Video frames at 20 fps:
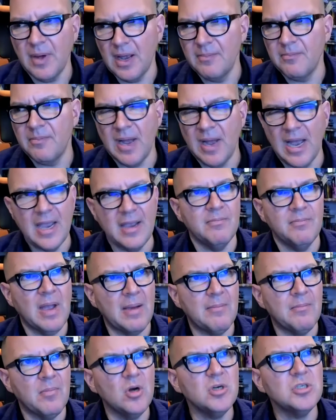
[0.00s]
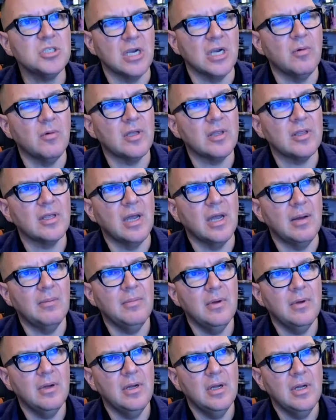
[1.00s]
By by by merging with
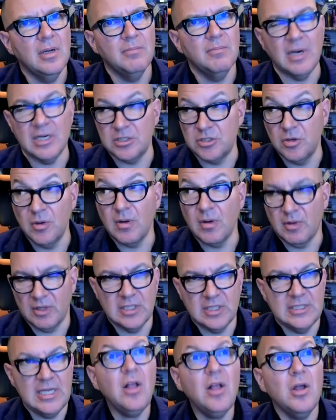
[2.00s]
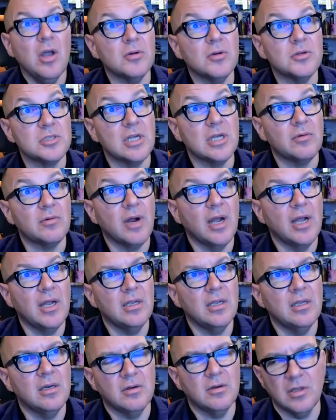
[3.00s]
them by doing what the telcos did, right?
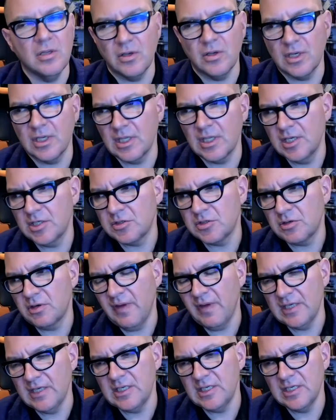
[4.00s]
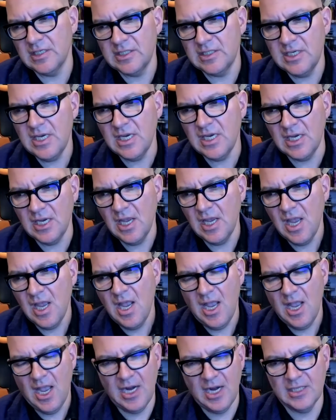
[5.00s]
You know, you look at the history of AT&T
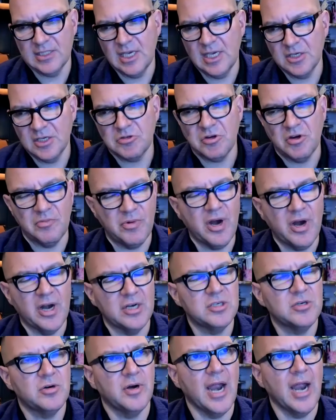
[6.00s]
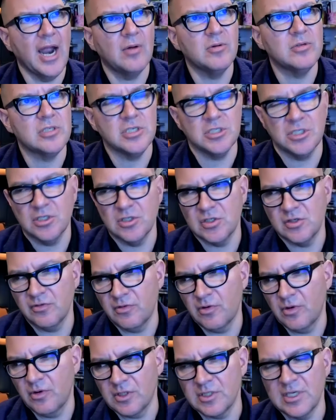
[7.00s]
and it's a history of predatory acquisitions
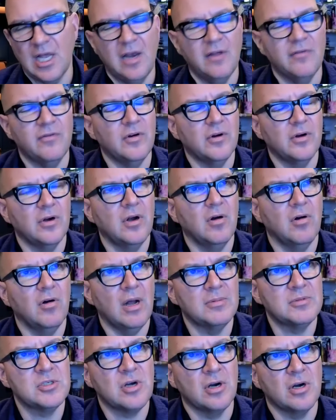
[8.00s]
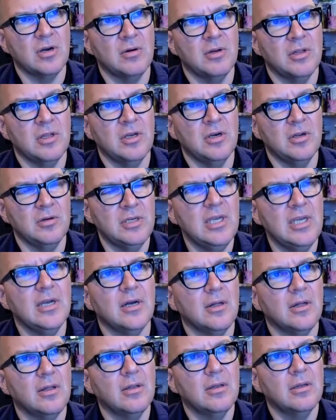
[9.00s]
of rural telephone co-ops started in the New
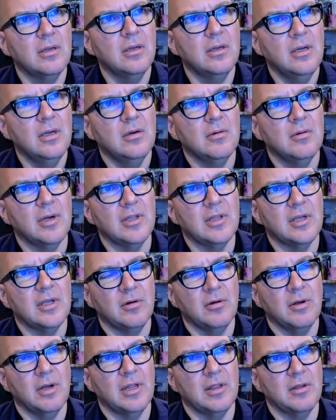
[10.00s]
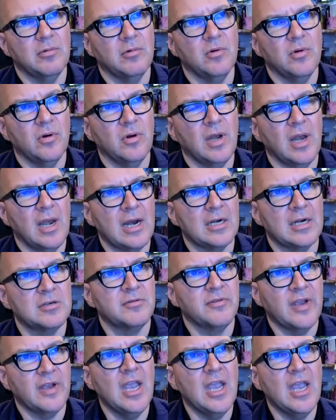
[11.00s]
Deal, right? That grew out of the rural
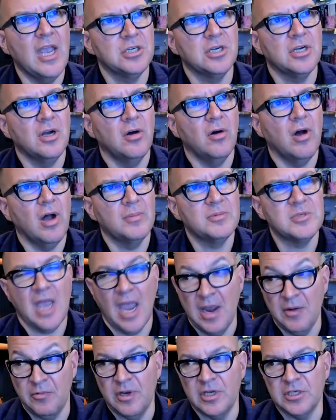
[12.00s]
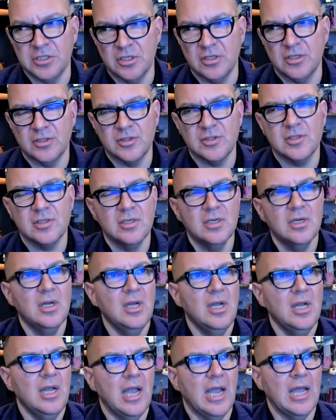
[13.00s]
electrification co-ops and regionals.
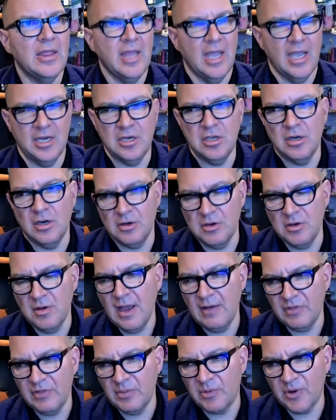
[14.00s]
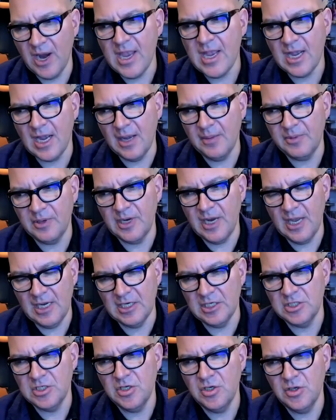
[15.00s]
And then, you know, you have the breakup in
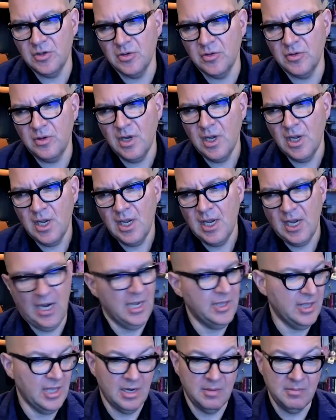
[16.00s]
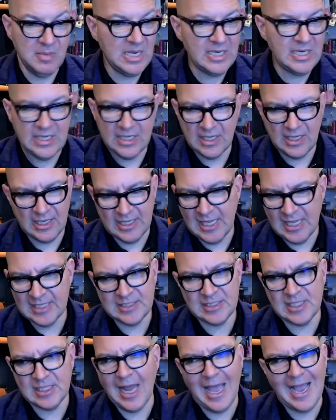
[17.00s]
82 and then immediately
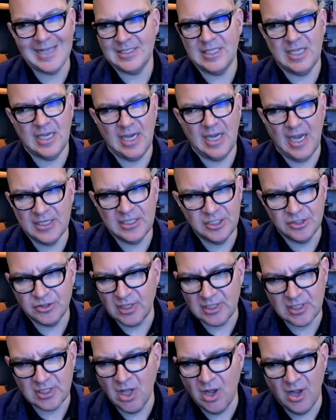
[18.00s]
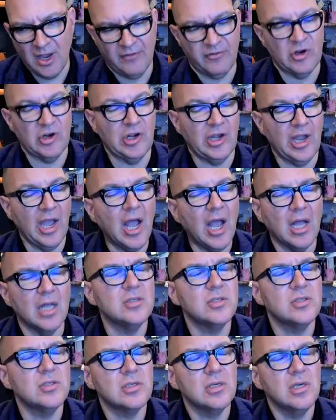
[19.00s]
that's the last thing antitrust law ever
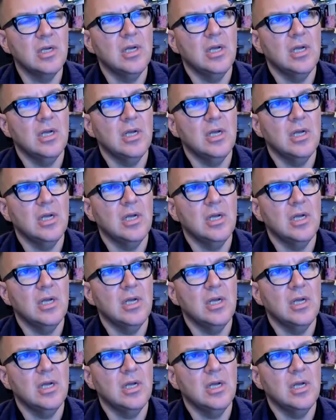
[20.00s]
does.